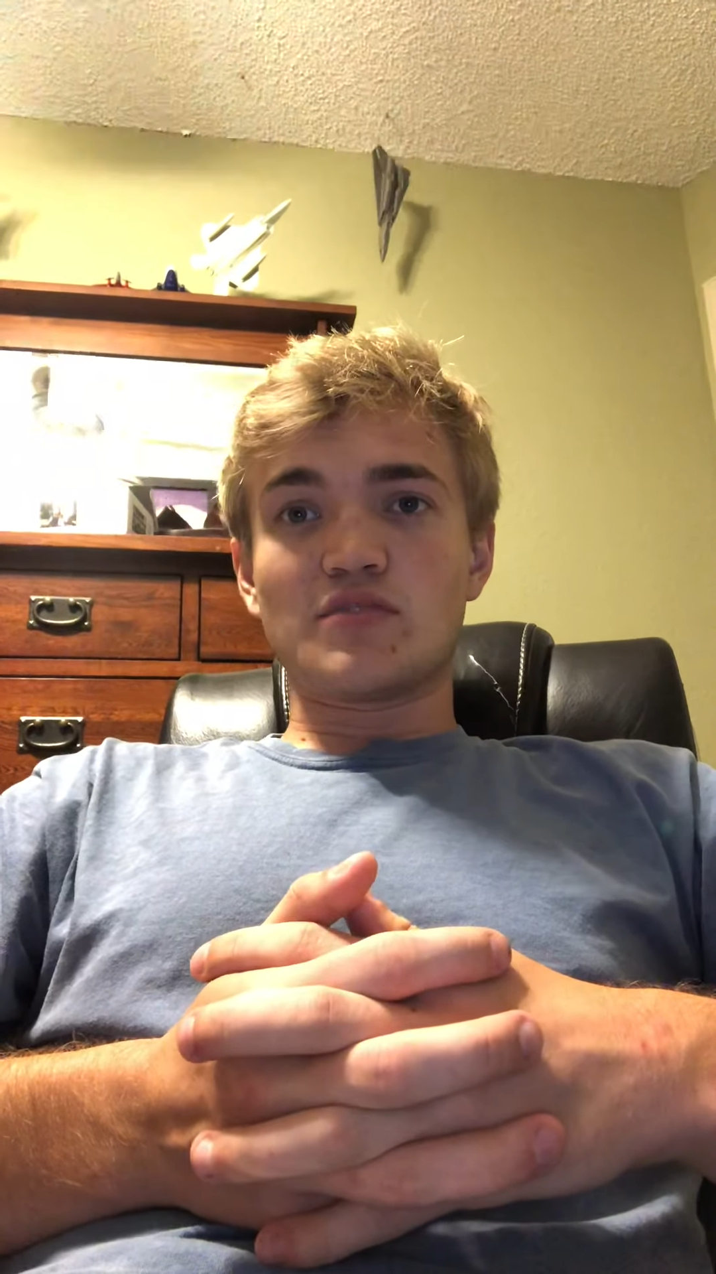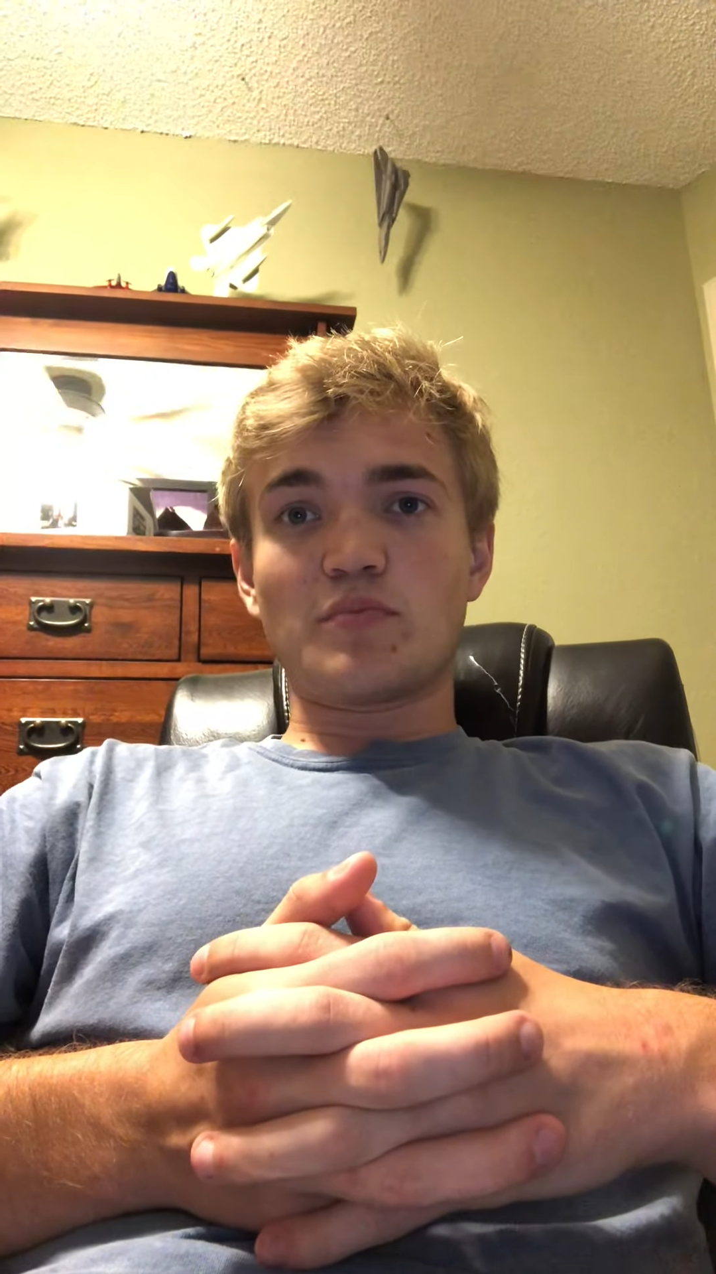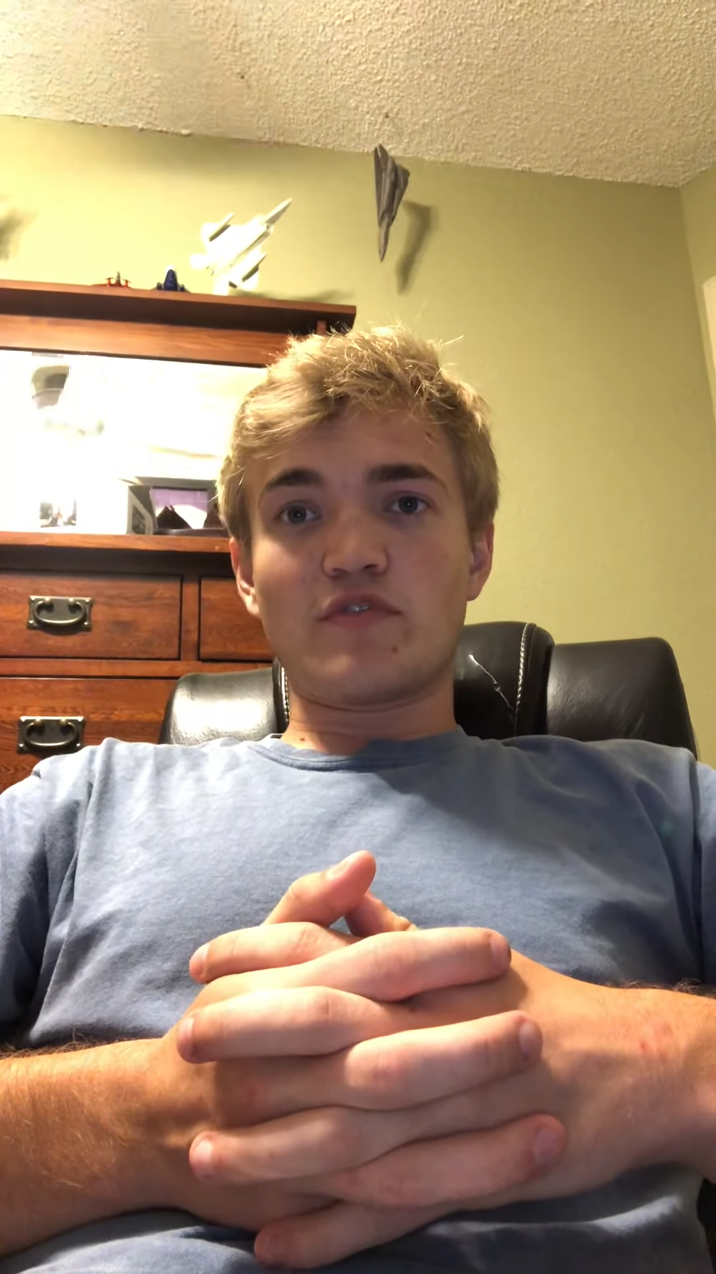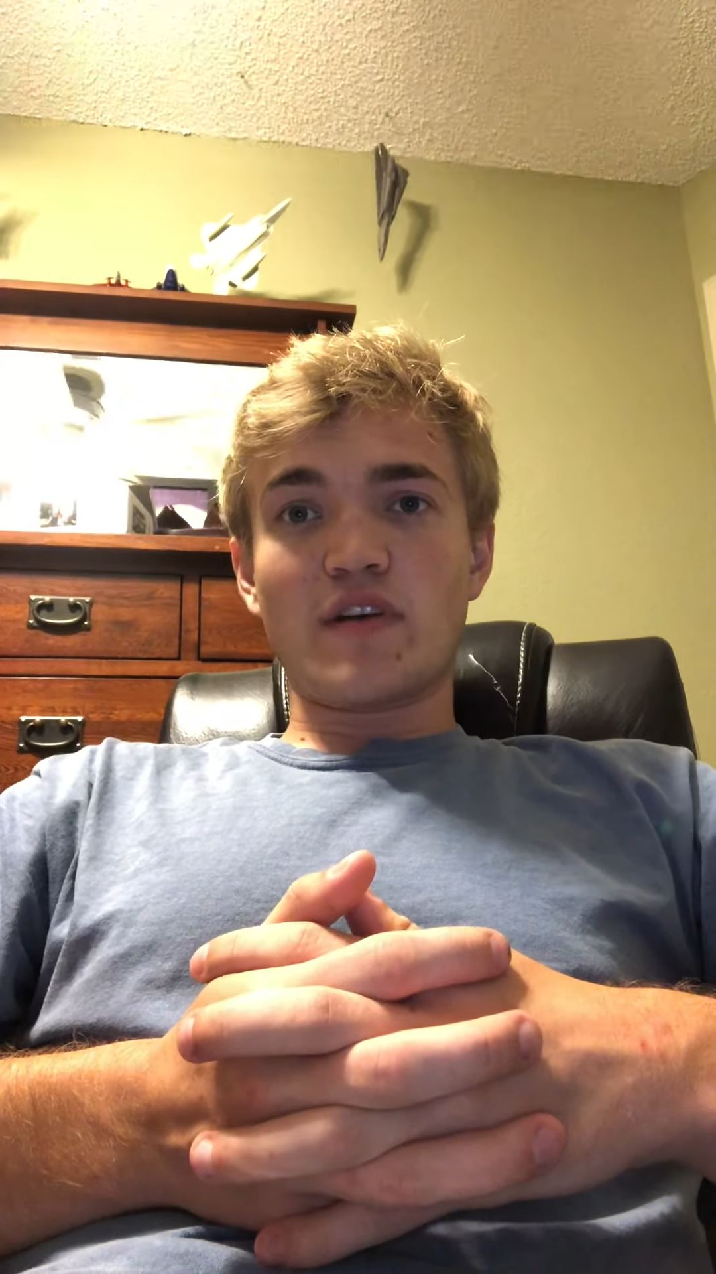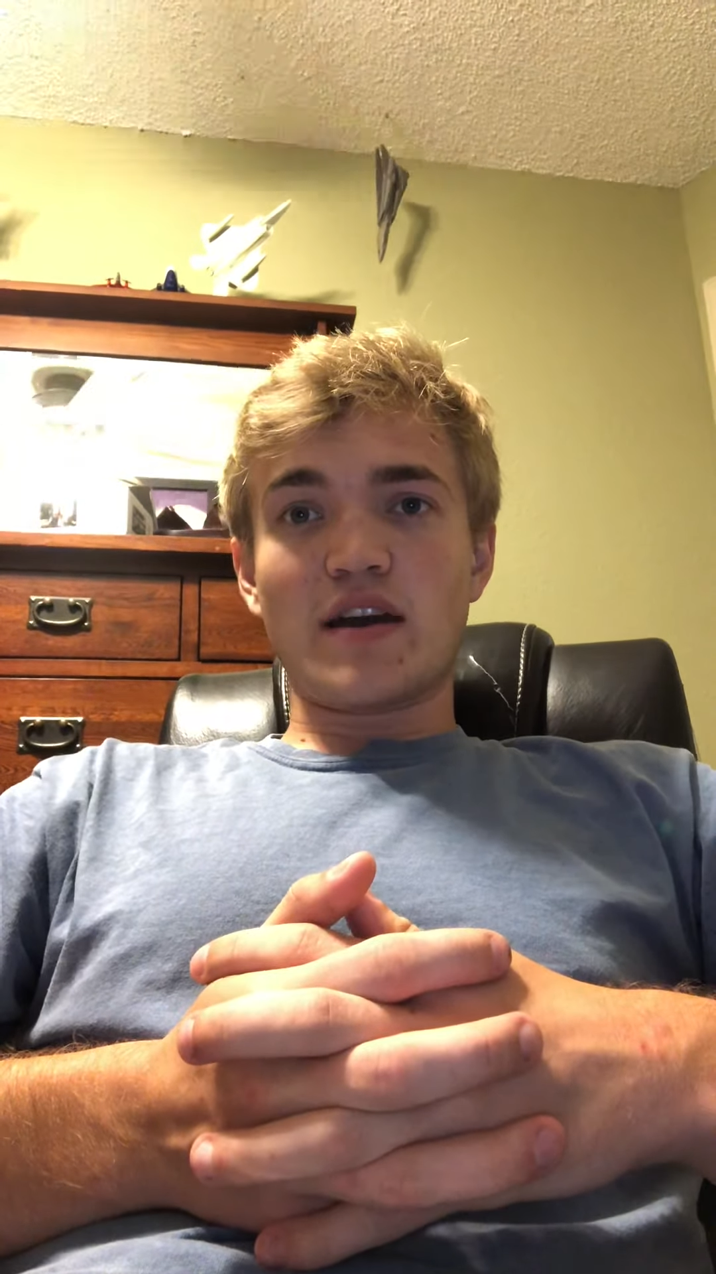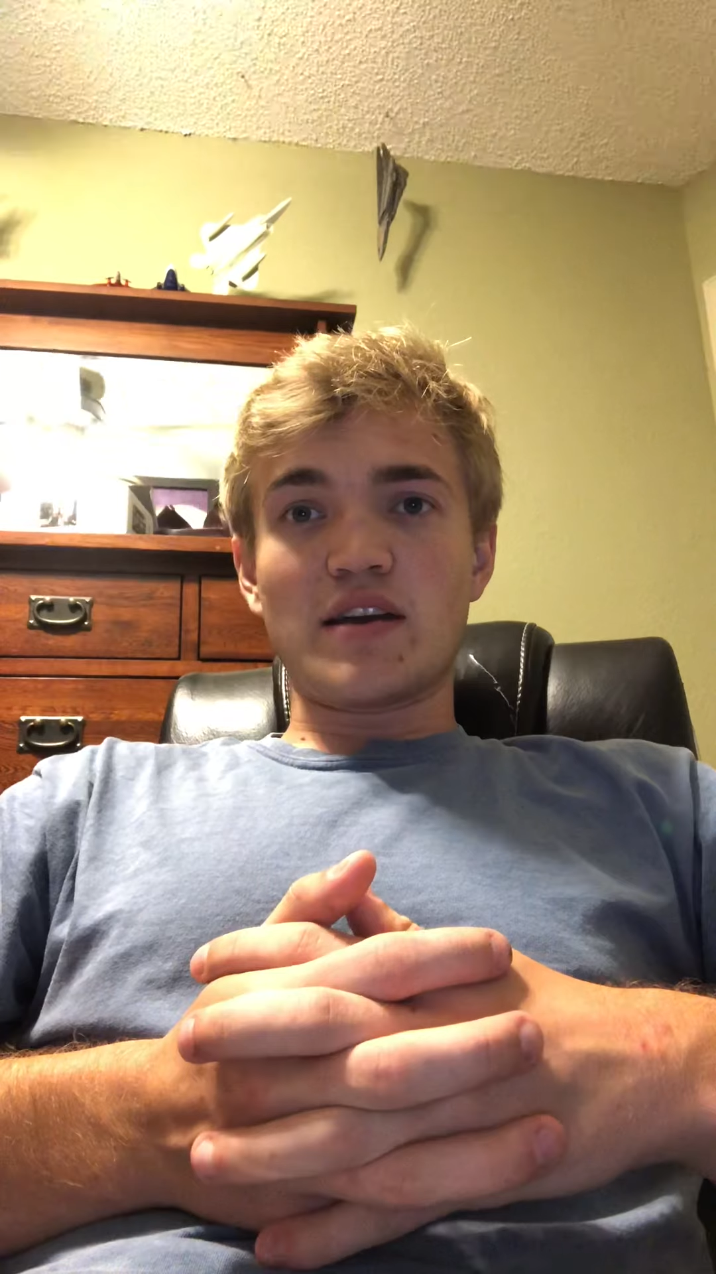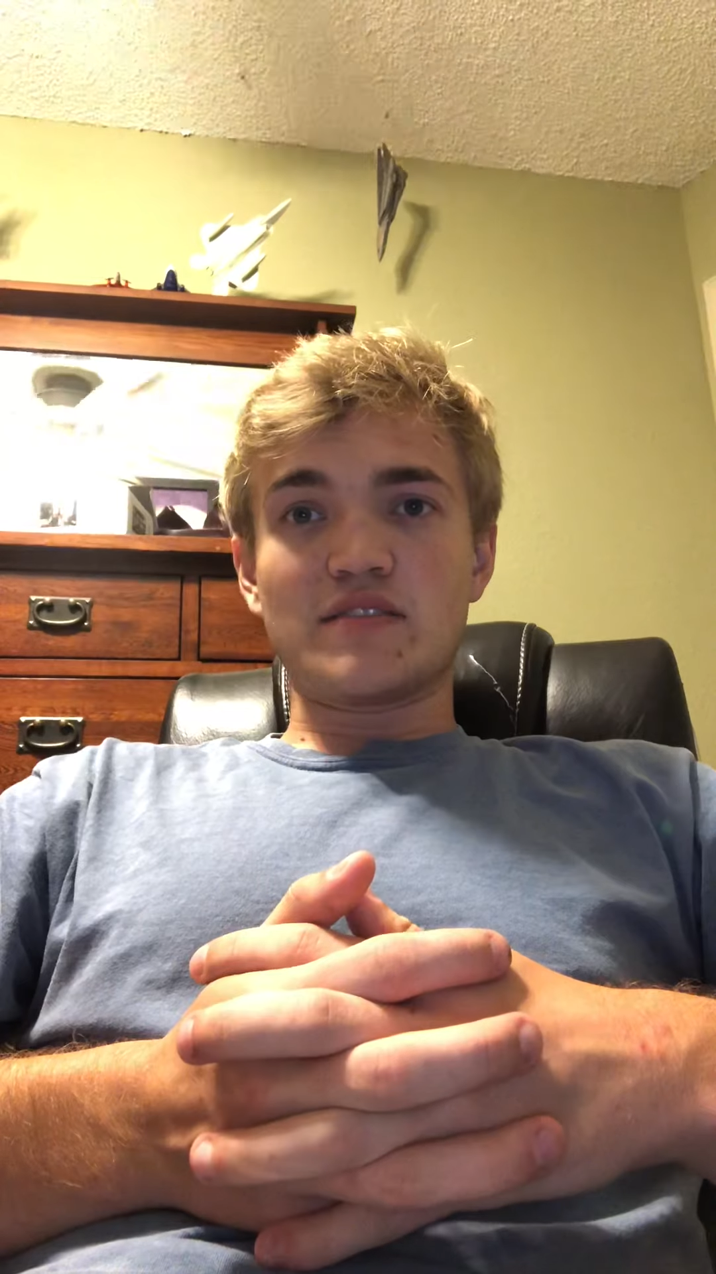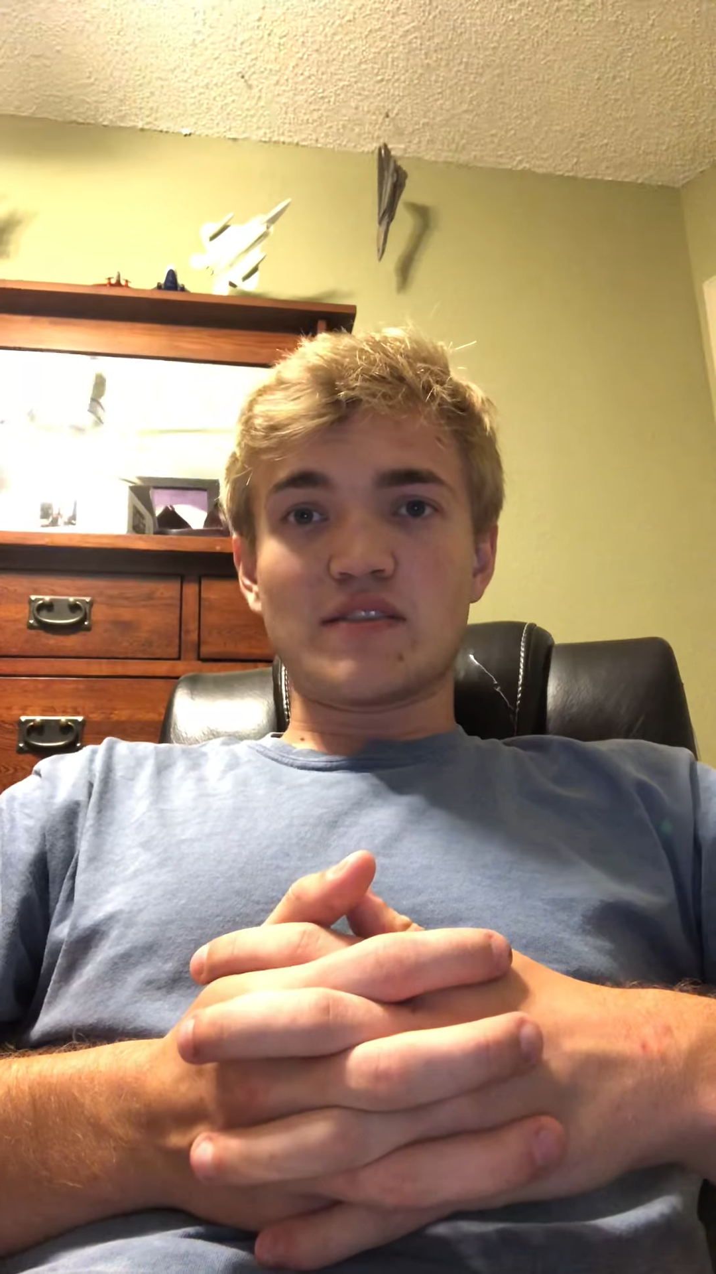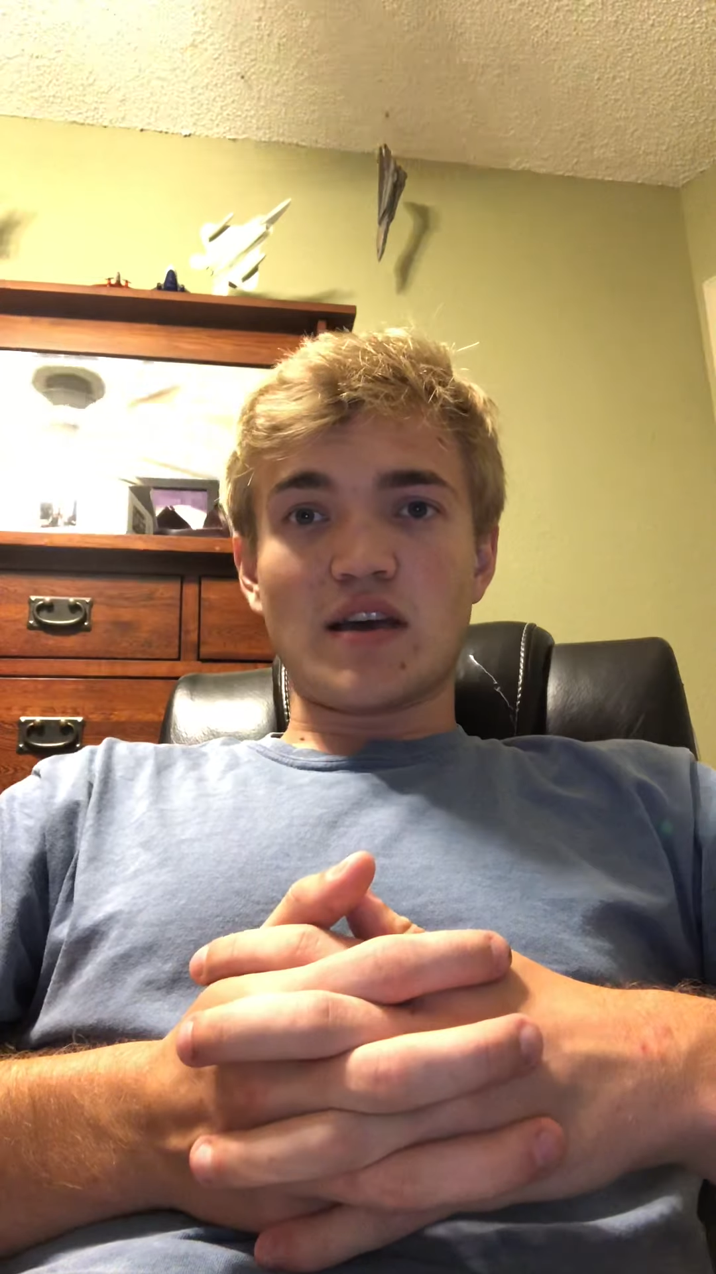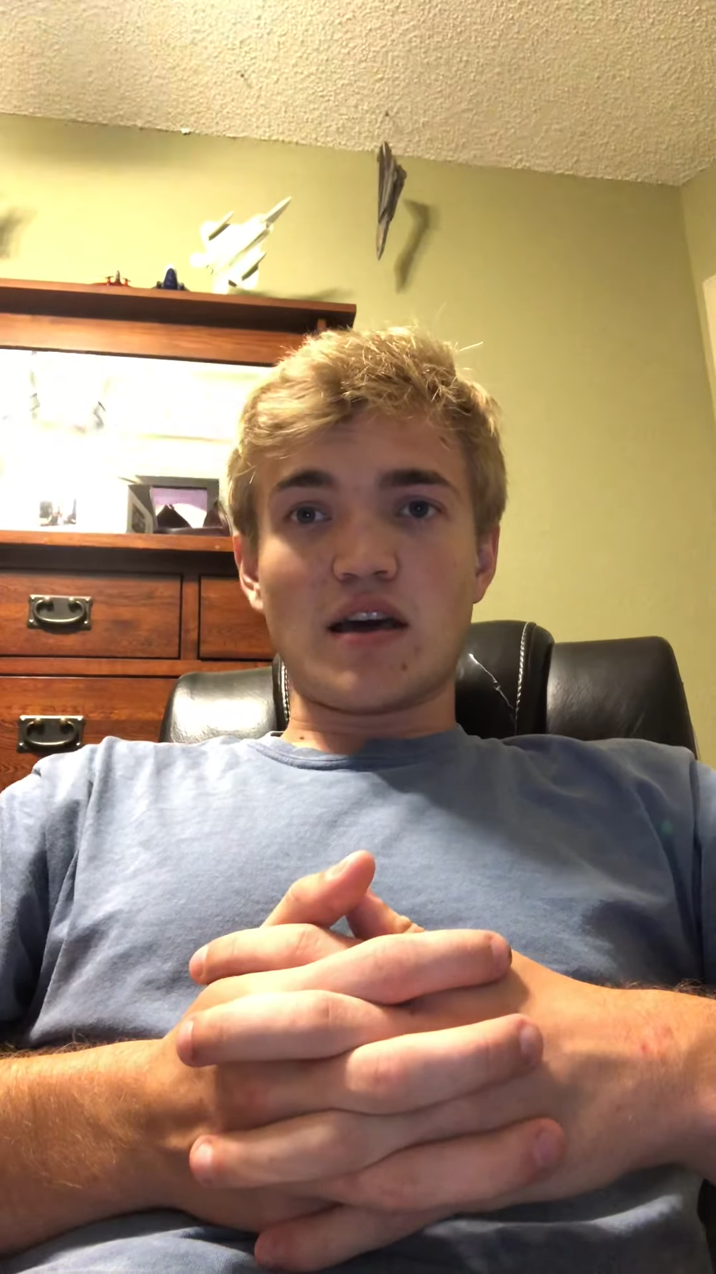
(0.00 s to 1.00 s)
provides